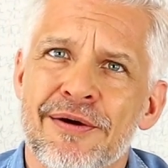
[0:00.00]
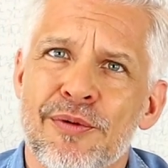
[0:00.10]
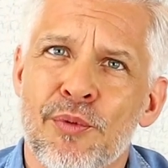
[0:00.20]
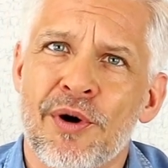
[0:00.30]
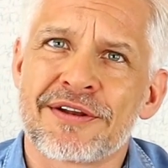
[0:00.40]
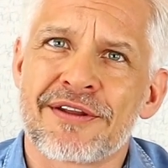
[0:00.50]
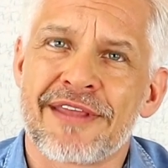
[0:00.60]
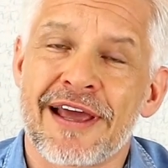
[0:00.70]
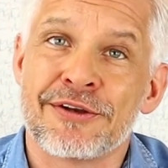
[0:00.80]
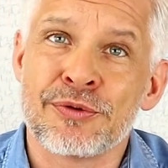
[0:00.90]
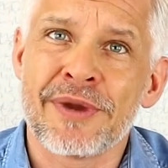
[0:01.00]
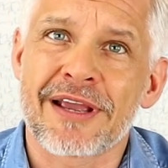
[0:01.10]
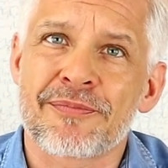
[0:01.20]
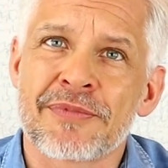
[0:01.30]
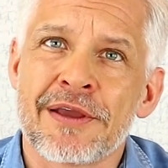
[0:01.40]
what they're
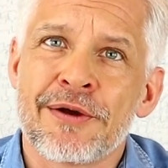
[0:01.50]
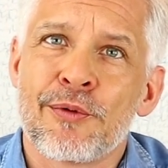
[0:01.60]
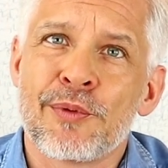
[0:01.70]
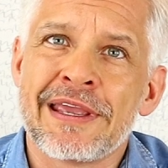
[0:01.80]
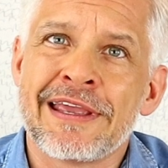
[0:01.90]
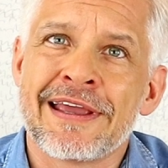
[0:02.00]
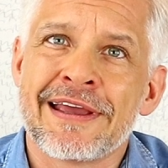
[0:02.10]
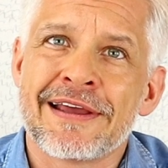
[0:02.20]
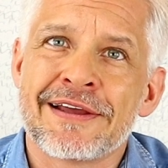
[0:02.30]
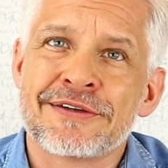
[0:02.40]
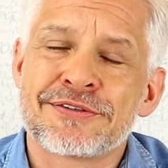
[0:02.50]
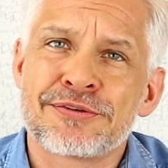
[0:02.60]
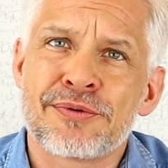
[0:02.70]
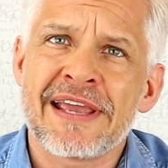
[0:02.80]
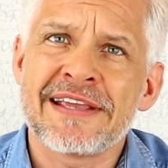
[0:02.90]
doing, we
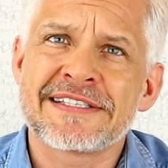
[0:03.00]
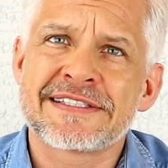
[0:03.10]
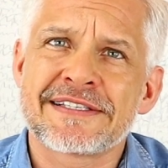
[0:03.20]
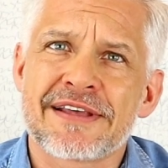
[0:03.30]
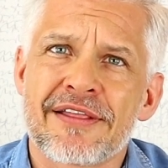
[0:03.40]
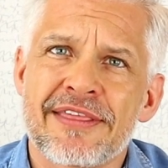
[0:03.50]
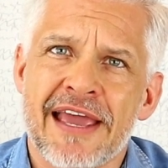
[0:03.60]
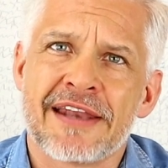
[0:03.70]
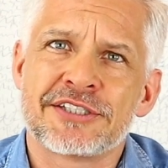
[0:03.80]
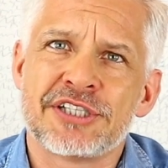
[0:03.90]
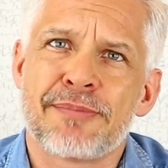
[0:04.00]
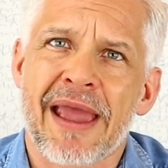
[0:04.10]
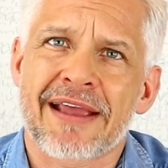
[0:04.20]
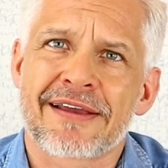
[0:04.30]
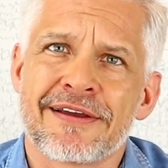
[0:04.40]
trace the energy
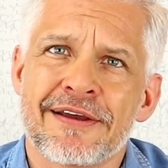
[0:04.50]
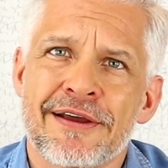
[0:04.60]
back.